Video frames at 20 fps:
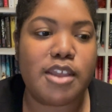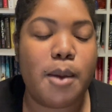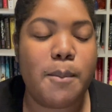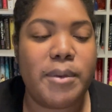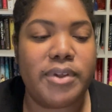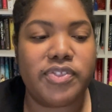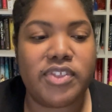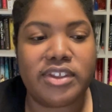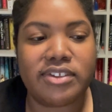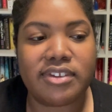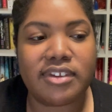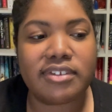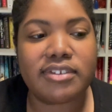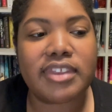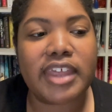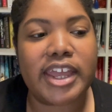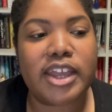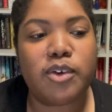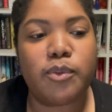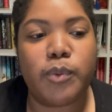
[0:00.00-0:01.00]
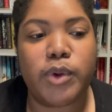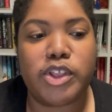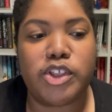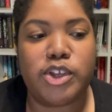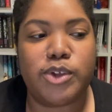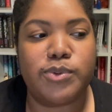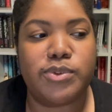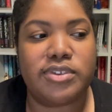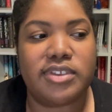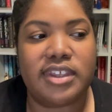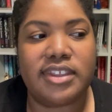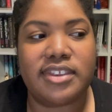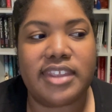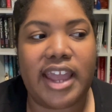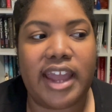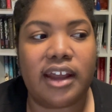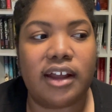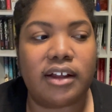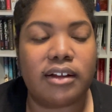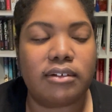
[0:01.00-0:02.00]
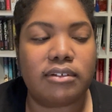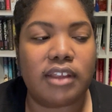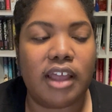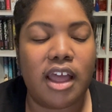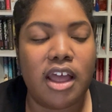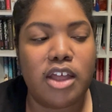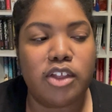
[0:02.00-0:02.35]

but this is like when you sit down